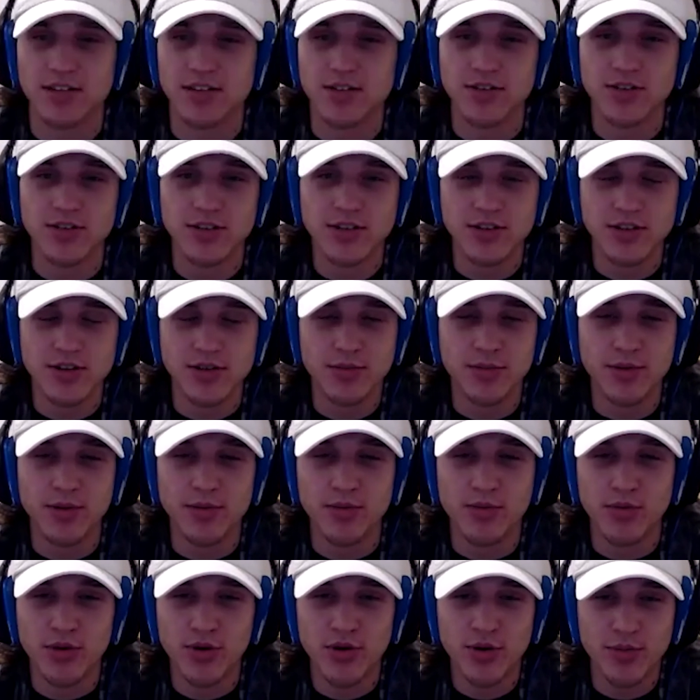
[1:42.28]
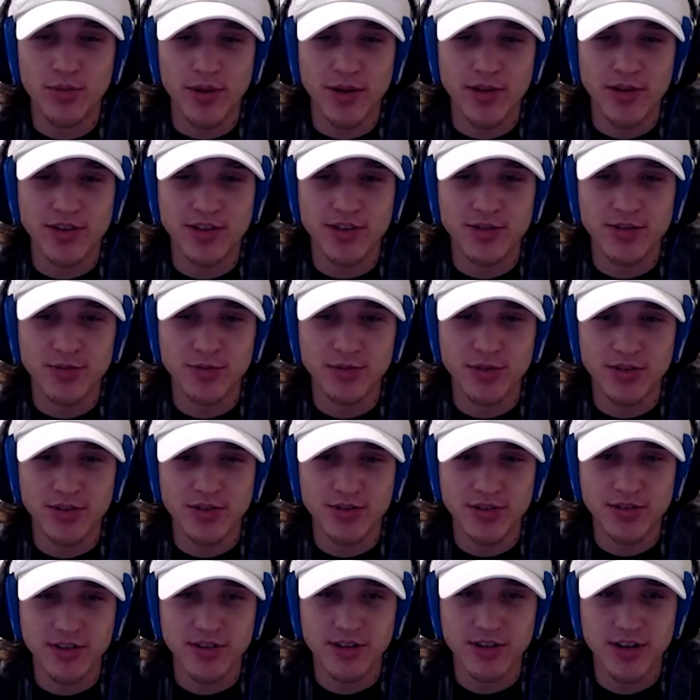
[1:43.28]
of learn a little bit more about this
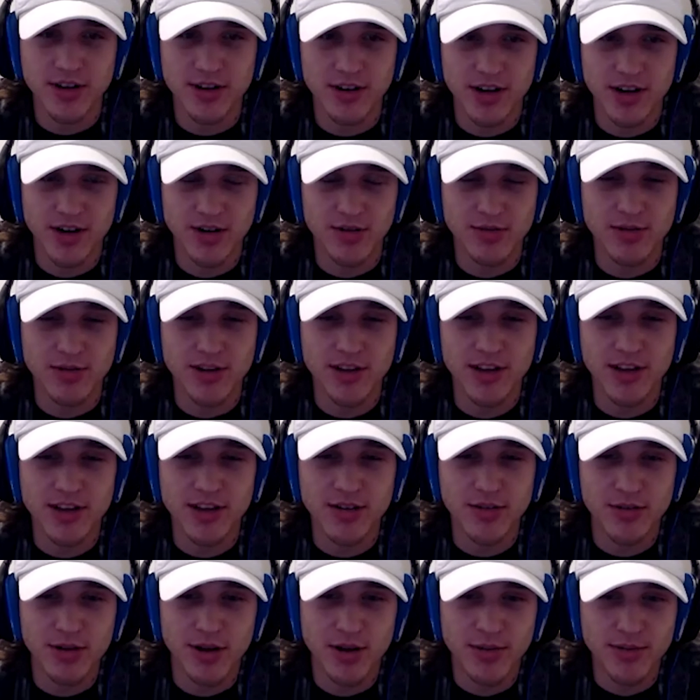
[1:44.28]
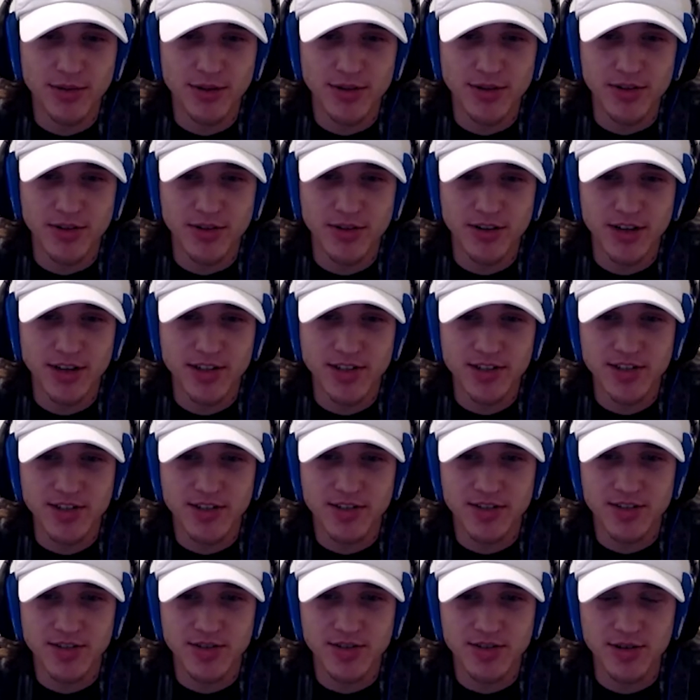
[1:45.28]
world. You know, I don't want to interrupt on your
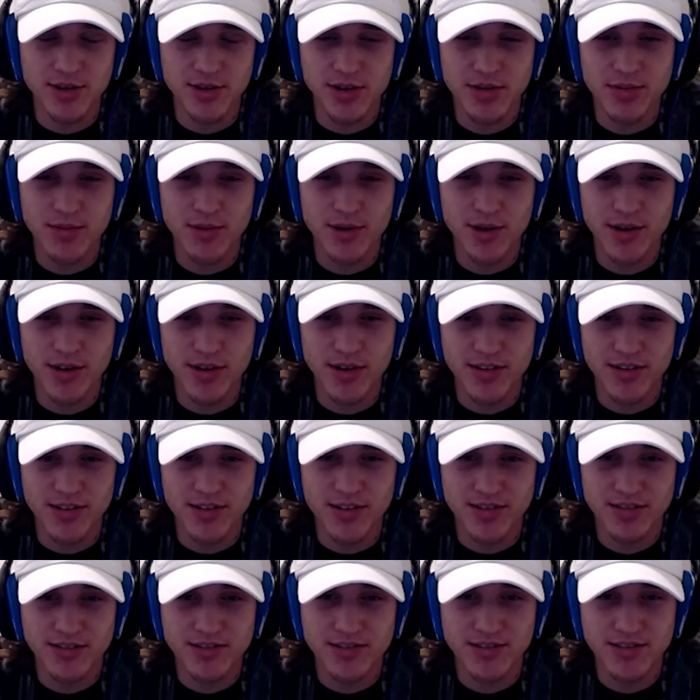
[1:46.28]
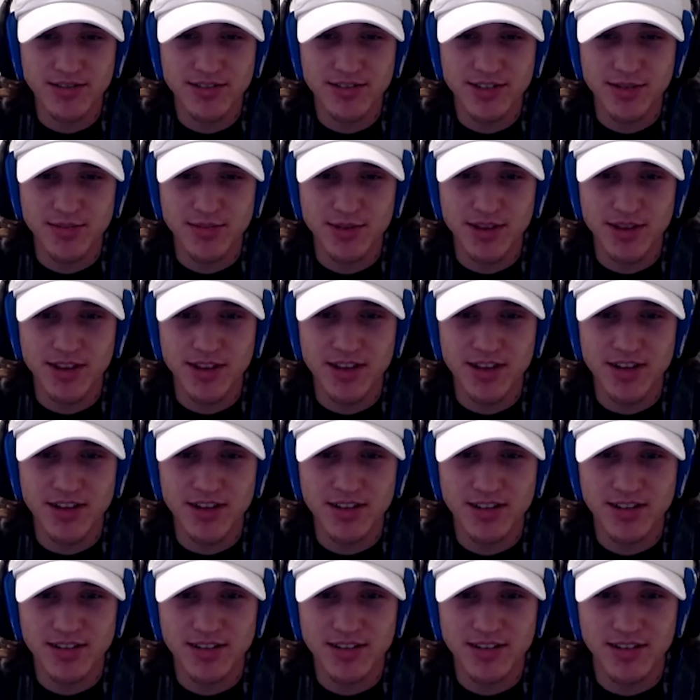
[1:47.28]
nice little story about something
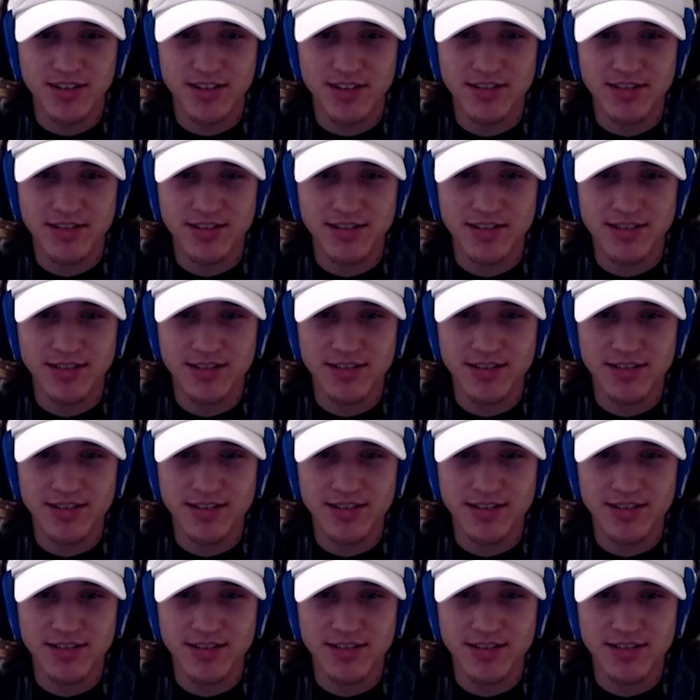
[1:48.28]
that, you know.